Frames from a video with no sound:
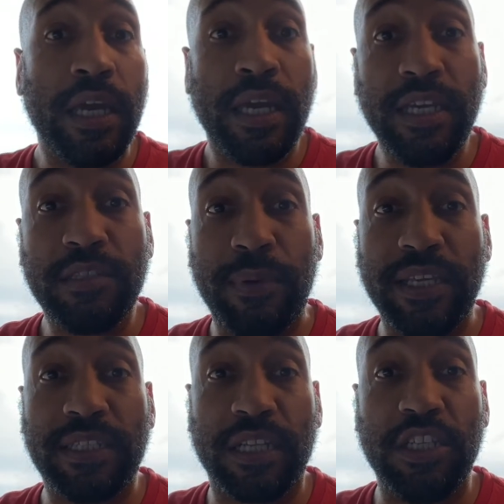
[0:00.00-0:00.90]
he's
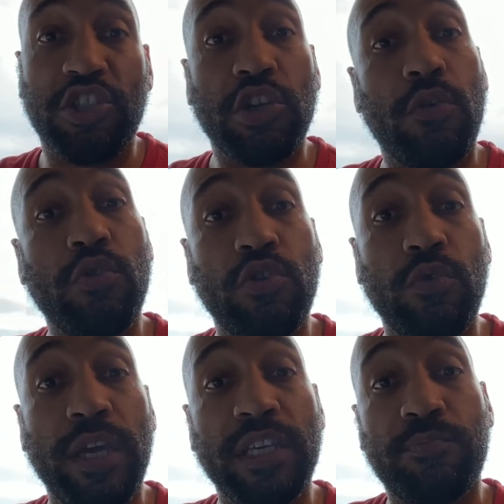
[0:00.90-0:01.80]
basically showing you
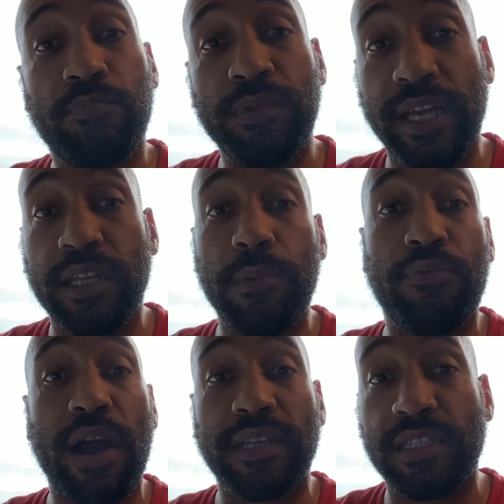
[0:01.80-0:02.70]
his daily
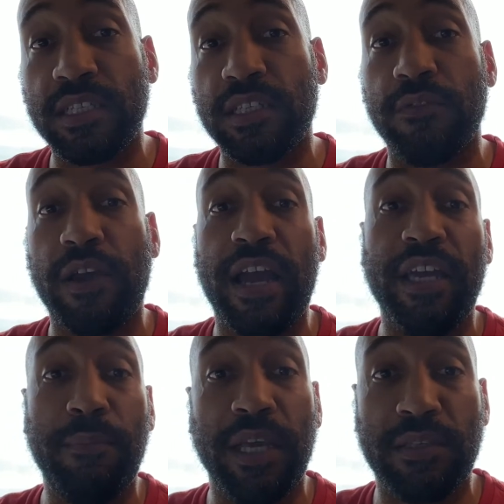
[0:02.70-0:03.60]
process of how
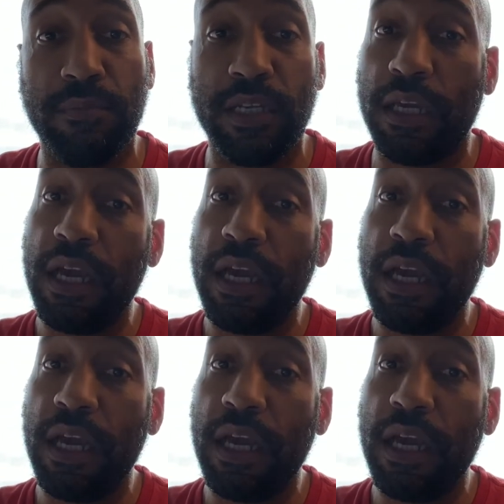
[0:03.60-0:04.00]
he makes money.